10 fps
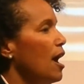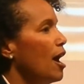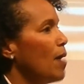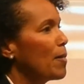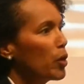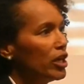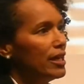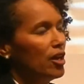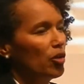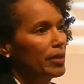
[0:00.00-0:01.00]
I put it
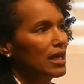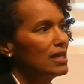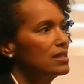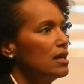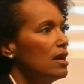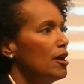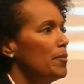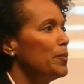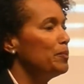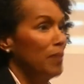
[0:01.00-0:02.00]
here because
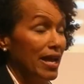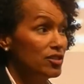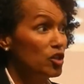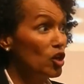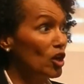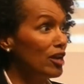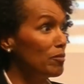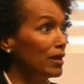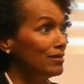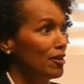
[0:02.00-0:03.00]
pay's good.
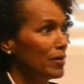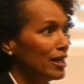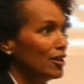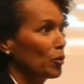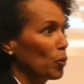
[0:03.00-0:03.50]
Everybody here